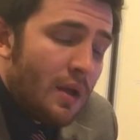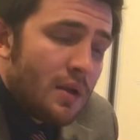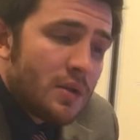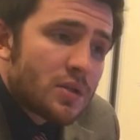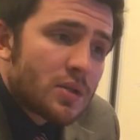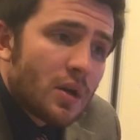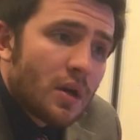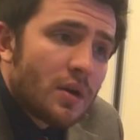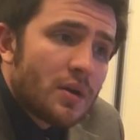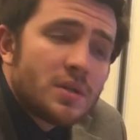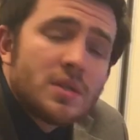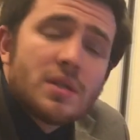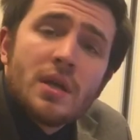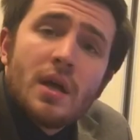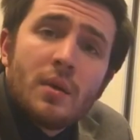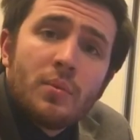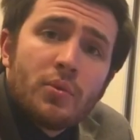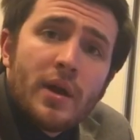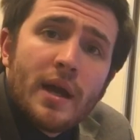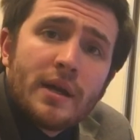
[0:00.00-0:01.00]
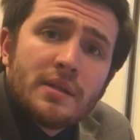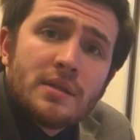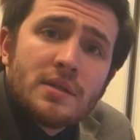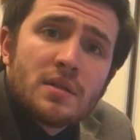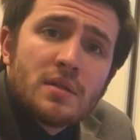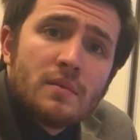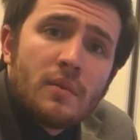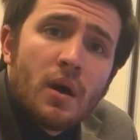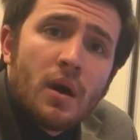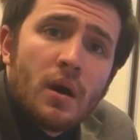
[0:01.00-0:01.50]
Stars practice
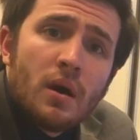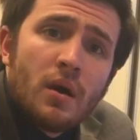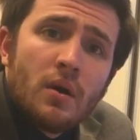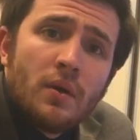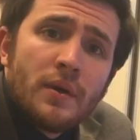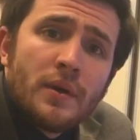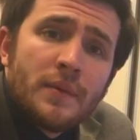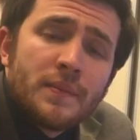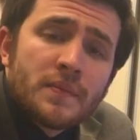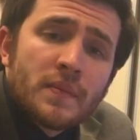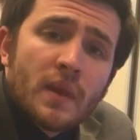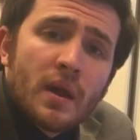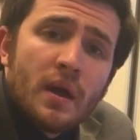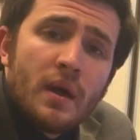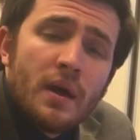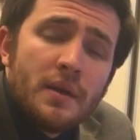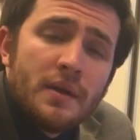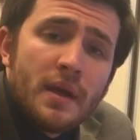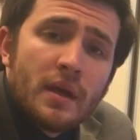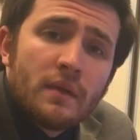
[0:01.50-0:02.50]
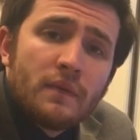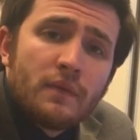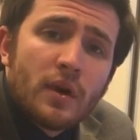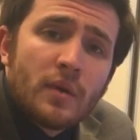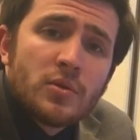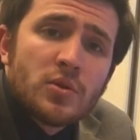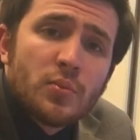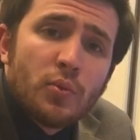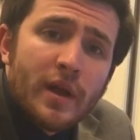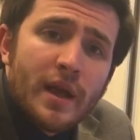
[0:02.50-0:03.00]
tomorrow down in
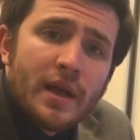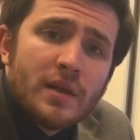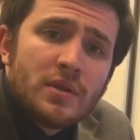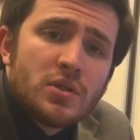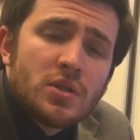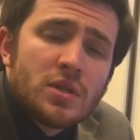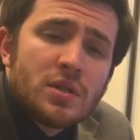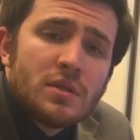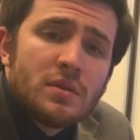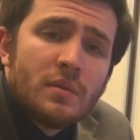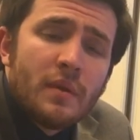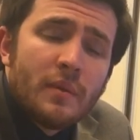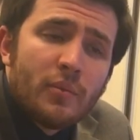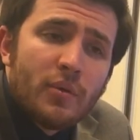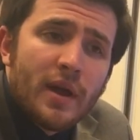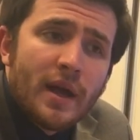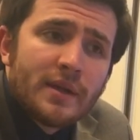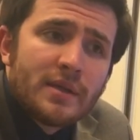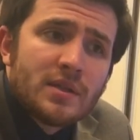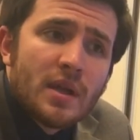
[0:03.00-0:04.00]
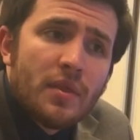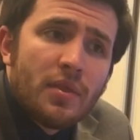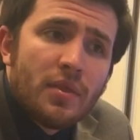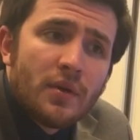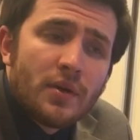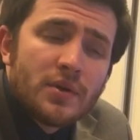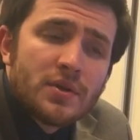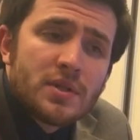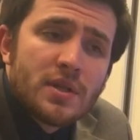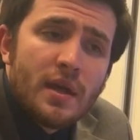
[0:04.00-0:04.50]
Farmers Branch, practice on
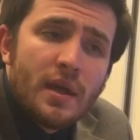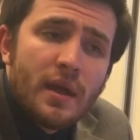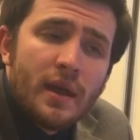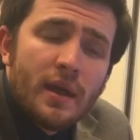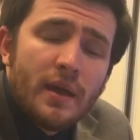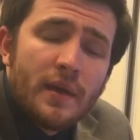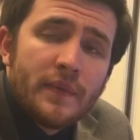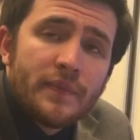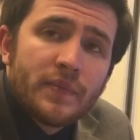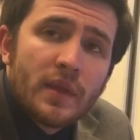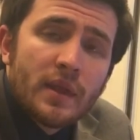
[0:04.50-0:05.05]
Thursday